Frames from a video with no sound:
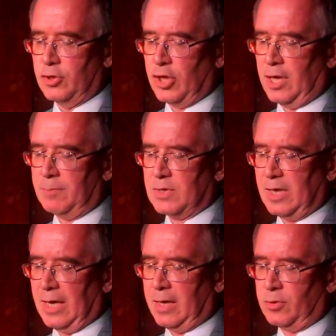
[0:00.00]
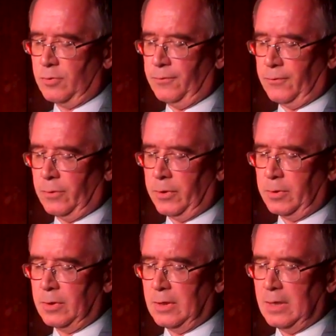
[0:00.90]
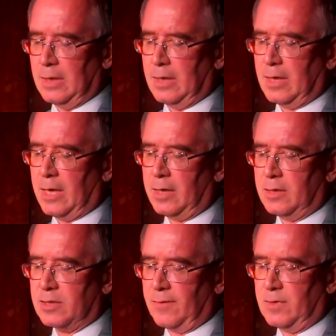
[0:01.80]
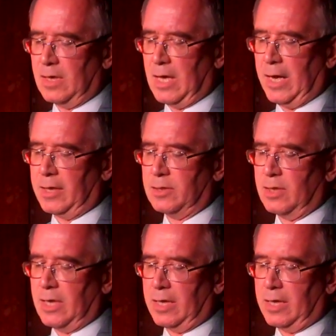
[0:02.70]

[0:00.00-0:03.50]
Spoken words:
James Andrew Ford, 1979 to